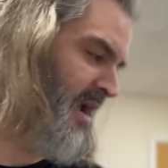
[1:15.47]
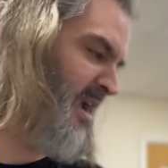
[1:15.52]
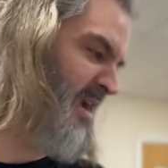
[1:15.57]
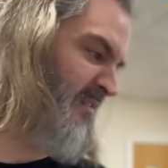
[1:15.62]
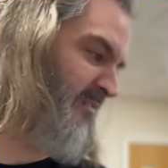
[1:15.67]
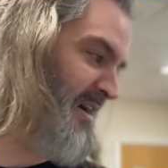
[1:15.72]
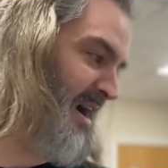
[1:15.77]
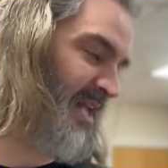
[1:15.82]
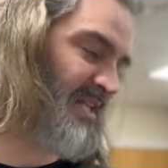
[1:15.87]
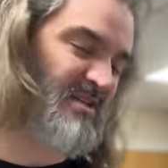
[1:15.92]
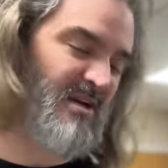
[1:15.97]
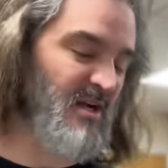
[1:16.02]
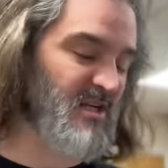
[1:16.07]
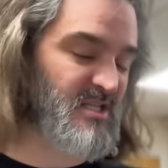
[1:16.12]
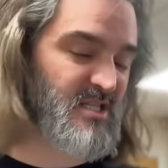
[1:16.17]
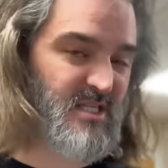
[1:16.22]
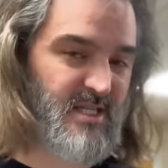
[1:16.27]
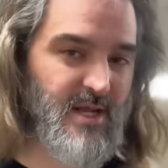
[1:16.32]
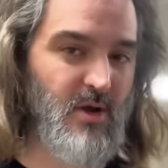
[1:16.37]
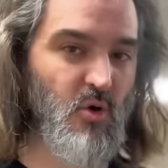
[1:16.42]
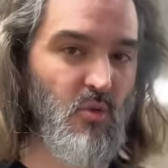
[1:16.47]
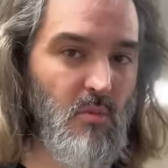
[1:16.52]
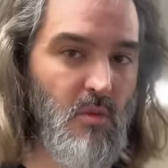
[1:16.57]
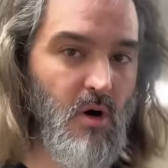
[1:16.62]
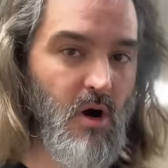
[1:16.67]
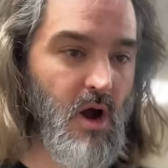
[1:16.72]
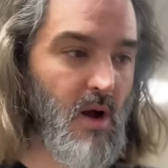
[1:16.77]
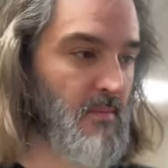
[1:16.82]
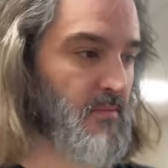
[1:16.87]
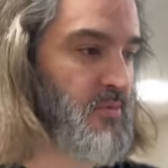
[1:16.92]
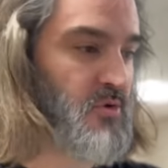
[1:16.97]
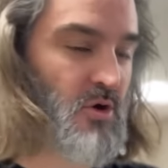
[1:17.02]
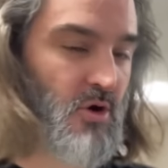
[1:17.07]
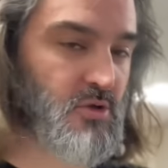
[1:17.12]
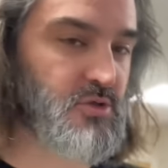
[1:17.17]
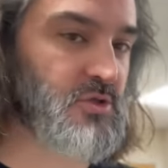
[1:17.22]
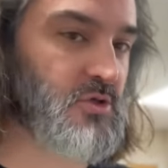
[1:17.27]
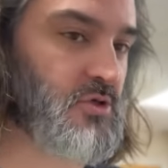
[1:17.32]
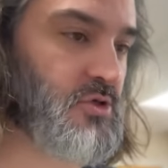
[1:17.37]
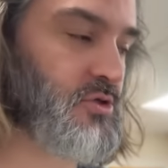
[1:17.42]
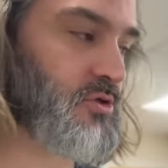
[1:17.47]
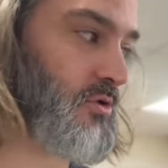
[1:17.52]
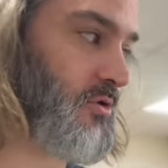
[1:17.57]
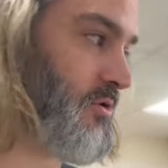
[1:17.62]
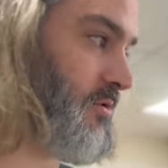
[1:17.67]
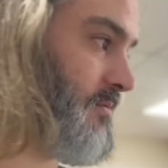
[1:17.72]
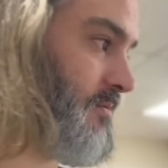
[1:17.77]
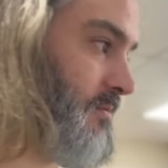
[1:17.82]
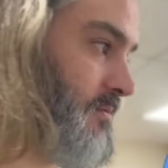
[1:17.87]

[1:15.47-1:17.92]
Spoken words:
In fact, I still might, I'm not too sure.